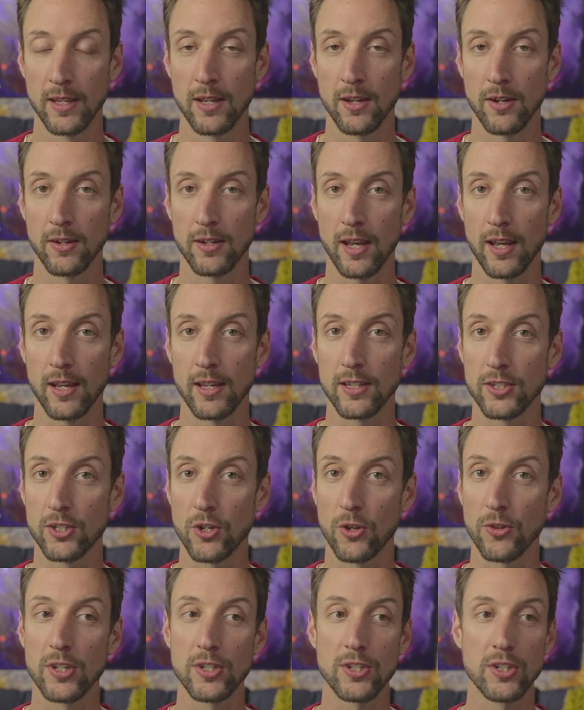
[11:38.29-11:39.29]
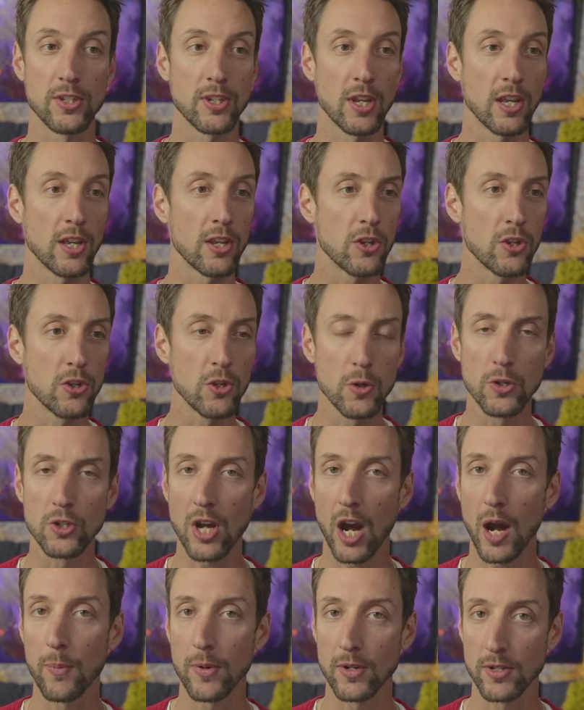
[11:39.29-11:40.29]
Okay, so this is a huge
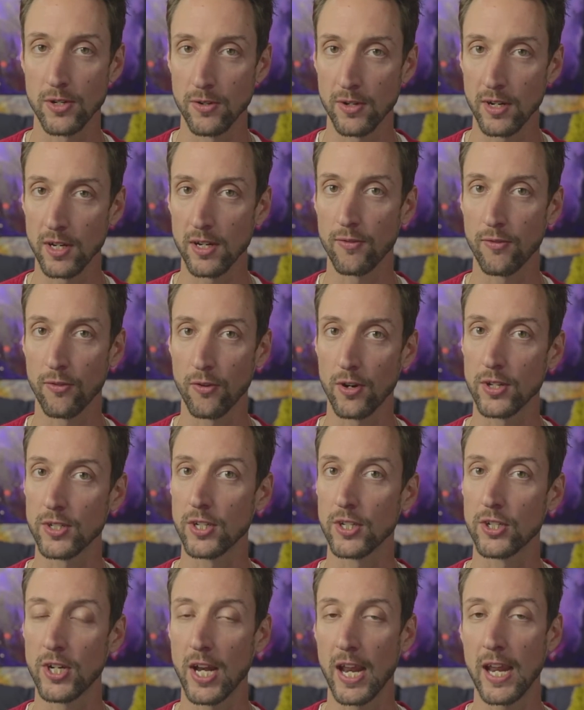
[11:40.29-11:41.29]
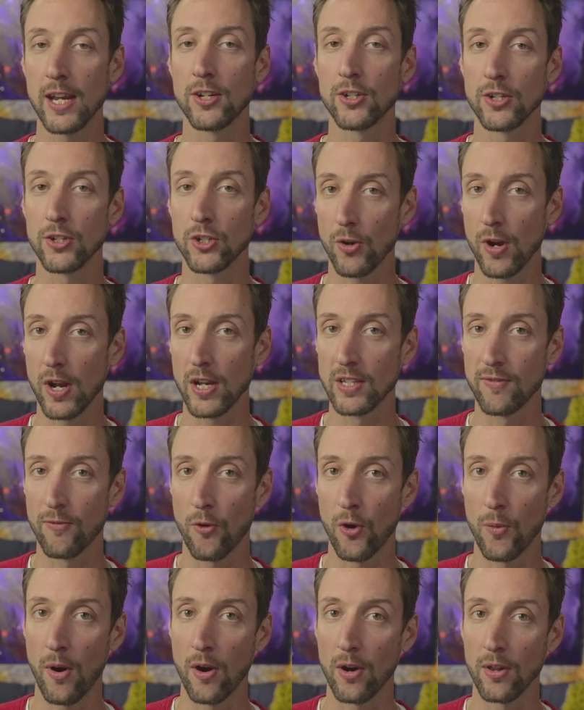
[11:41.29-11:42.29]
opportunity for us to change and
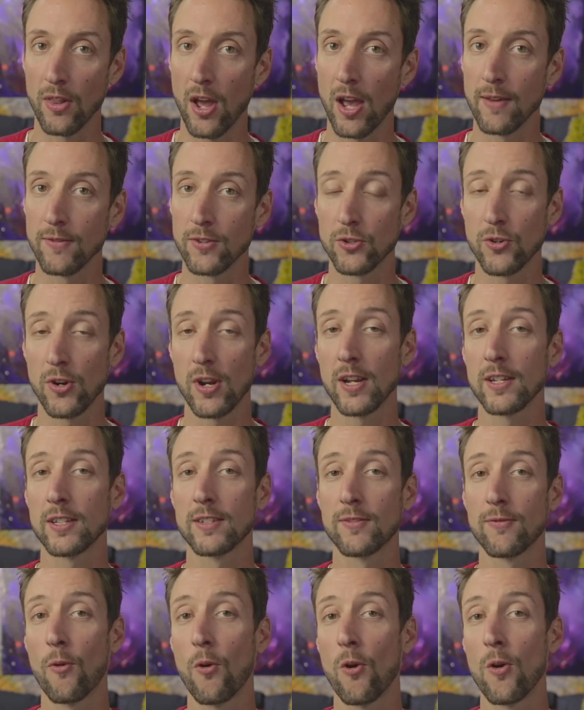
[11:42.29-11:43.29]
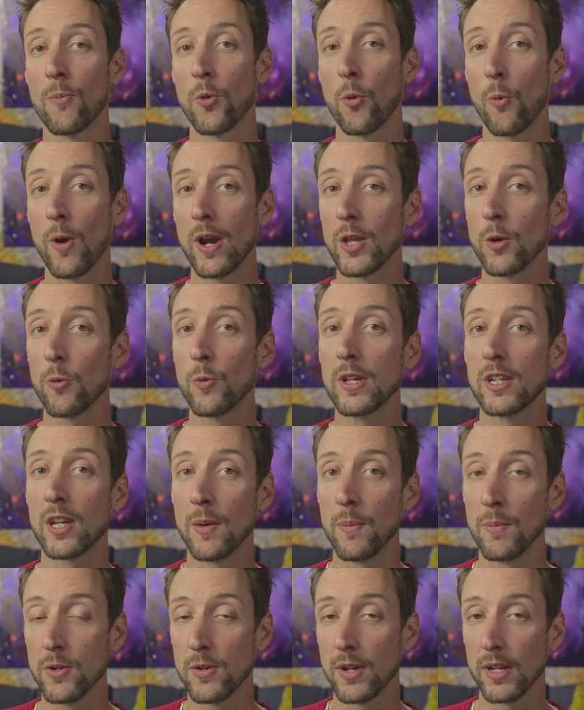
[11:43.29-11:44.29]
transform our lives, transform the way that we
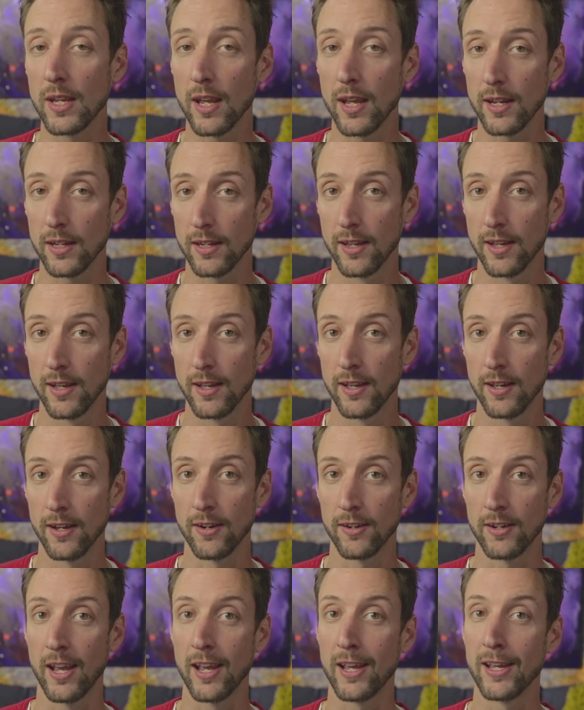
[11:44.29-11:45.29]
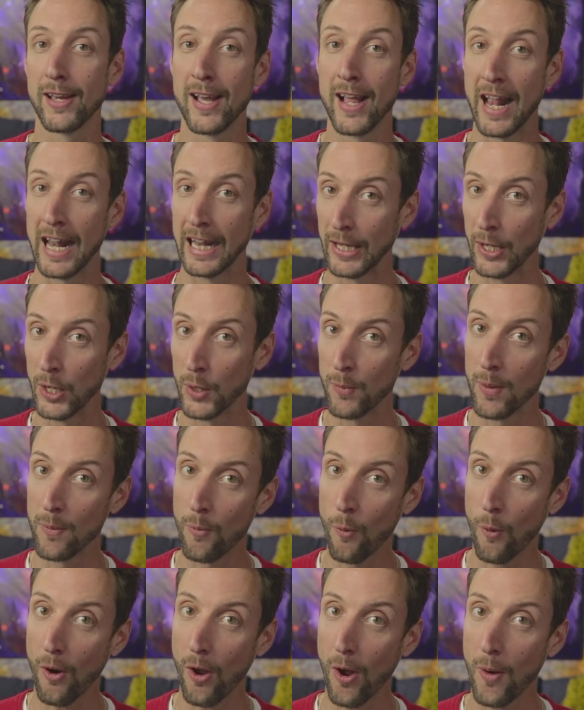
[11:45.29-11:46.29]
communicate, okay, a little bit
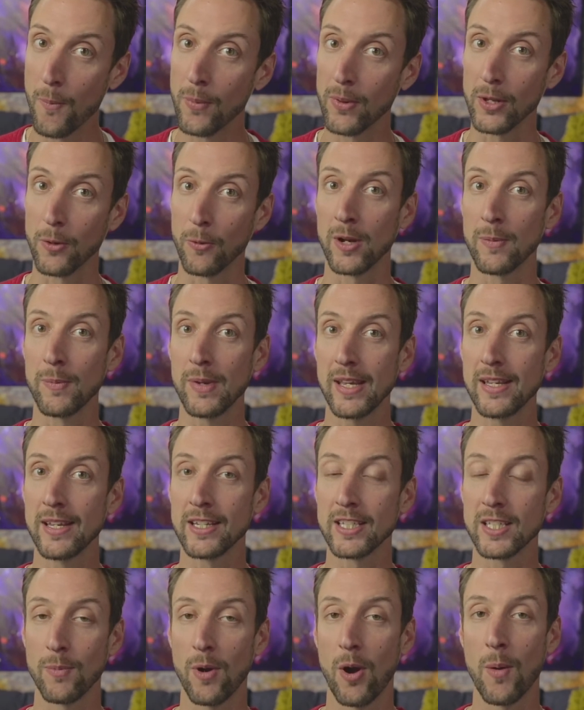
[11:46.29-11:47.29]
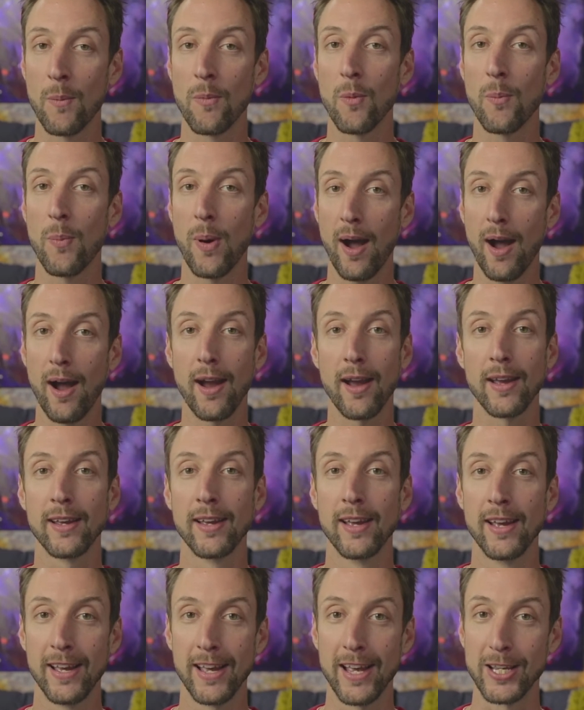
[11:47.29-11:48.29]
more humbly. We're going to be eating some humble pie
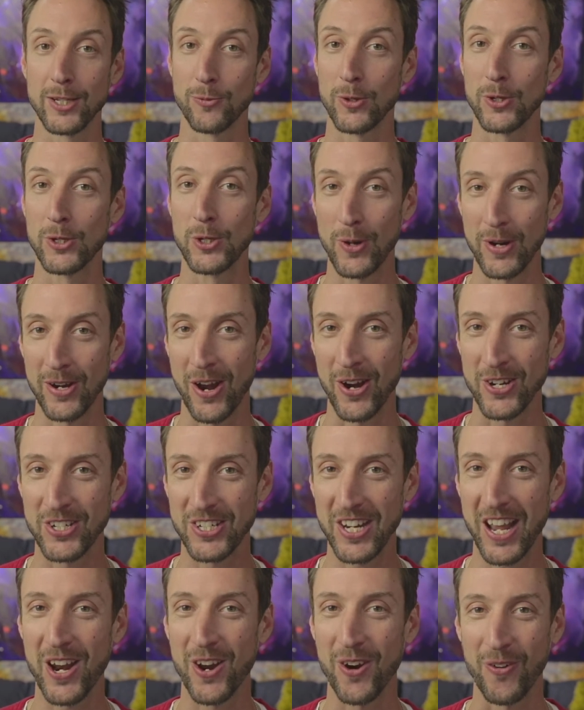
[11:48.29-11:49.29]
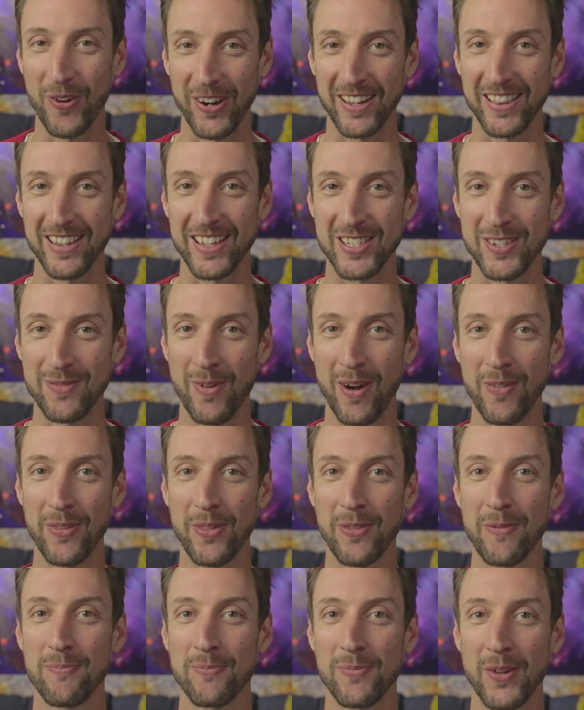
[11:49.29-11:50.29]
as we're doing our shadow work this
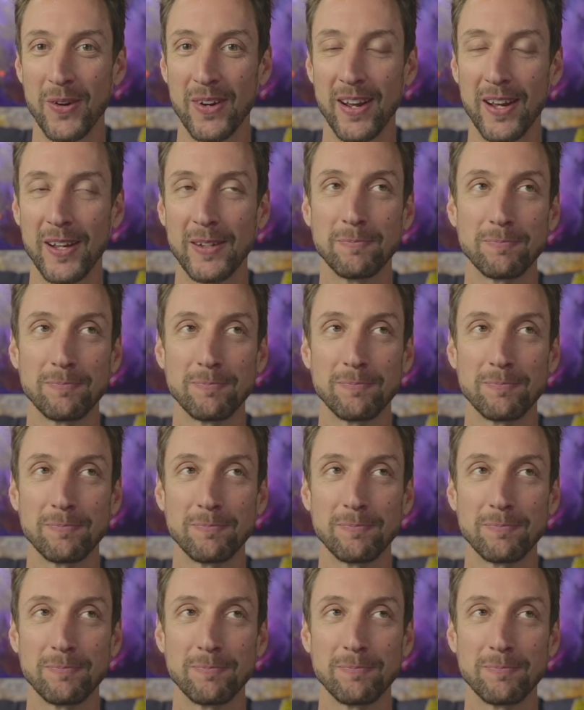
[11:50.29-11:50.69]
month, okay?